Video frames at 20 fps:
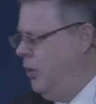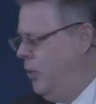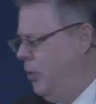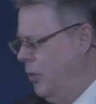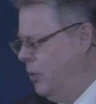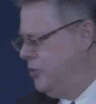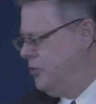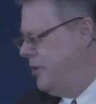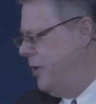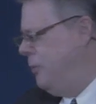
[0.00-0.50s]

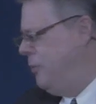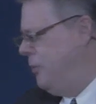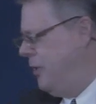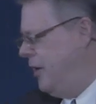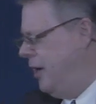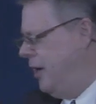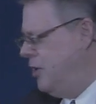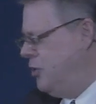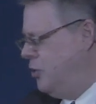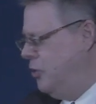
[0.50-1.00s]
or
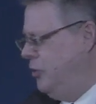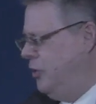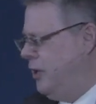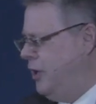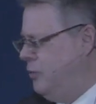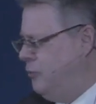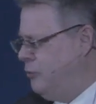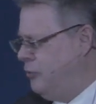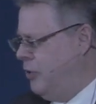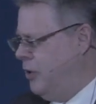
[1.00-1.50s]
something, and you're
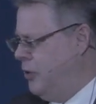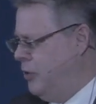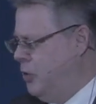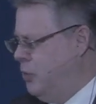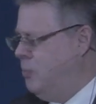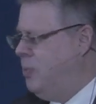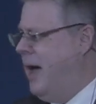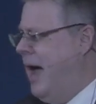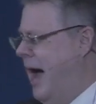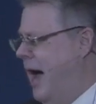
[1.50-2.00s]
looking for a new
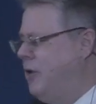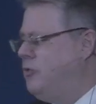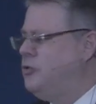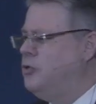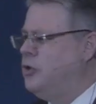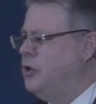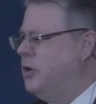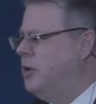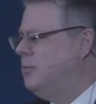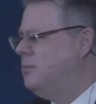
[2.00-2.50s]

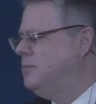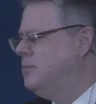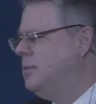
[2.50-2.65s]
pastor,